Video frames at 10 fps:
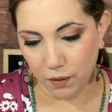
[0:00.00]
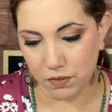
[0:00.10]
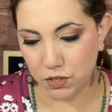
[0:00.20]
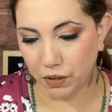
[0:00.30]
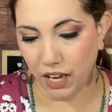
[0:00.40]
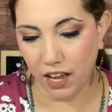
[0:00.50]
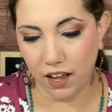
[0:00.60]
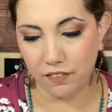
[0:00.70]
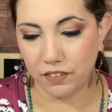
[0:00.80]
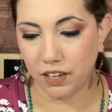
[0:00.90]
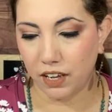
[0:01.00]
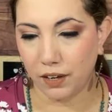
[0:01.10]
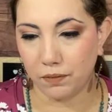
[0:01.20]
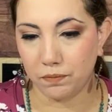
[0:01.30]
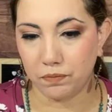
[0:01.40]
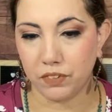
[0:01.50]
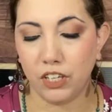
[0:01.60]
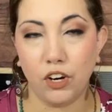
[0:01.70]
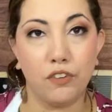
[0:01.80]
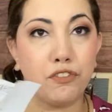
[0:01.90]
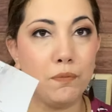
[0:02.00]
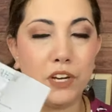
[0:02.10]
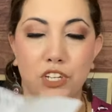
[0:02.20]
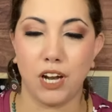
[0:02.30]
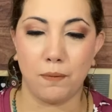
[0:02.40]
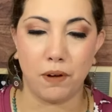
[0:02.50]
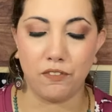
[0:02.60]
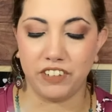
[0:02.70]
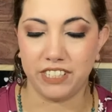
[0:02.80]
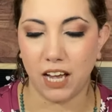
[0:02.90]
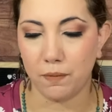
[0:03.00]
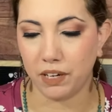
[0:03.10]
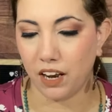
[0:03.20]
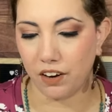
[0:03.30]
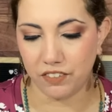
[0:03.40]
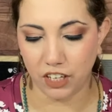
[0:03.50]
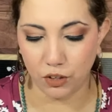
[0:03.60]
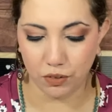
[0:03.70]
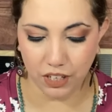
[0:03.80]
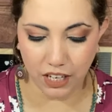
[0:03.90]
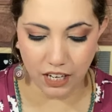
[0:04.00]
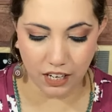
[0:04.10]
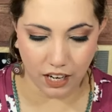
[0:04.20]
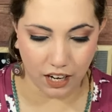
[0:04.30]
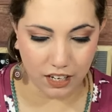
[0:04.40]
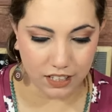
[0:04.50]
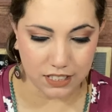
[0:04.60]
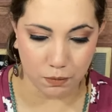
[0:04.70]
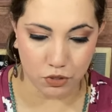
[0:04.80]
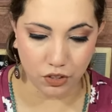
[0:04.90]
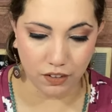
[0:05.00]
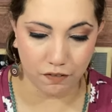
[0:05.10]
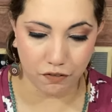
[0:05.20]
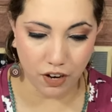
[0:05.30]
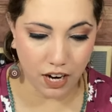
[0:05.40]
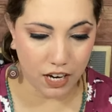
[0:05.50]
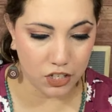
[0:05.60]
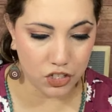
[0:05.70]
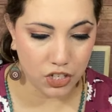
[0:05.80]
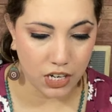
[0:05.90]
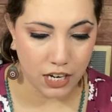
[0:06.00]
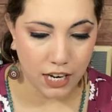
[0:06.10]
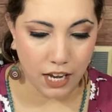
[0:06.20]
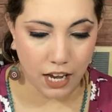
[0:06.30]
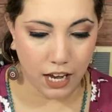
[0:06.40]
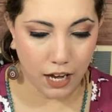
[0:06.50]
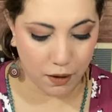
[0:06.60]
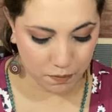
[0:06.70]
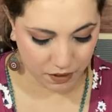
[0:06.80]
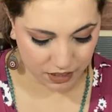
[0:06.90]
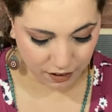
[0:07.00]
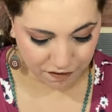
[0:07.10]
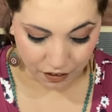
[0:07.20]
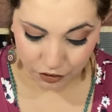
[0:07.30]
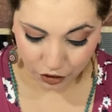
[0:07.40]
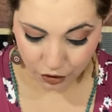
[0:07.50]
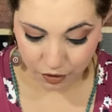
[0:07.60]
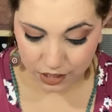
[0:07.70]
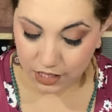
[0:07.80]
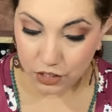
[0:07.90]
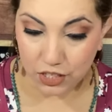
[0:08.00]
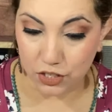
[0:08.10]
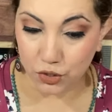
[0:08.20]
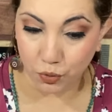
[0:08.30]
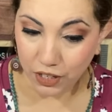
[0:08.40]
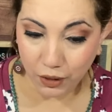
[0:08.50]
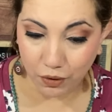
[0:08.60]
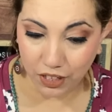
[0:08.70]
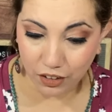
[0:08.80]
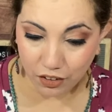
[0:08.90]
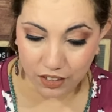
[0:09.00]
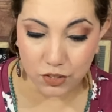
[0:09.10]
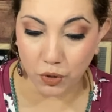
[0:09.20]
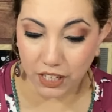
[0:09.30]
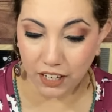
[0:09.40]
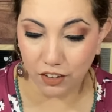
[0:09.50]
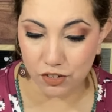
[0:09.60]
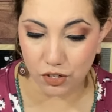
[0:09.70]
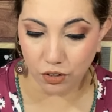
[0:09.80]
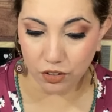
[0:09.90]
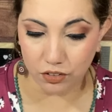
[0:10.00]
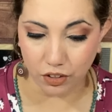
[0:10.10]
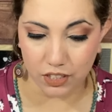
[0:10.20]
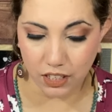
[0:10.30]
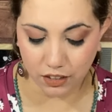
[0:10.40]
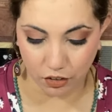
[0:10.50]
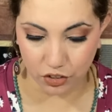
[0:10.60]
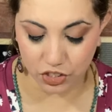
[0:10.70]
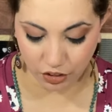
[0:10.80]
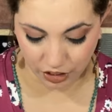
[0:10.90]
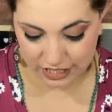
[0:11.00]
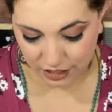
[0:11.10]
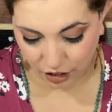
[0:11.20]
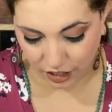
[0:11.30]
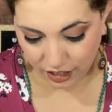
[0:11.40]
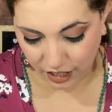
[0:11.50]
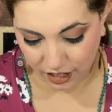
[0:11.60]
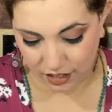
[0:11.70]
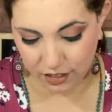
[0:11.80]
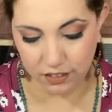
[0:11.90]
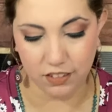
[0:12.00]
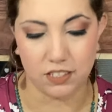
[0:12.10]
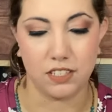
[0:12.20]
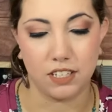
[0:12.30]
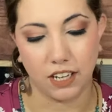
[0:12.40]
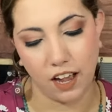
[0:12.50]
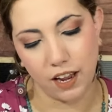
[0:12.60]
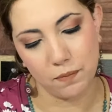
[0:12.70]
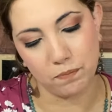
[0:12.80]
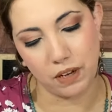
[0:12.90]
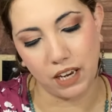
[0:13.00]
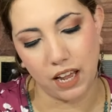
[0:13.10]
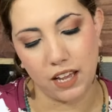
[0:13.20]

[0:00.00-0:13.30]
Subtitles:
So we have, you know, information about Vadam and how they're unique and exceptionally fresh. The founder is 28 years old, or I think, or he started, this is the guy, Bala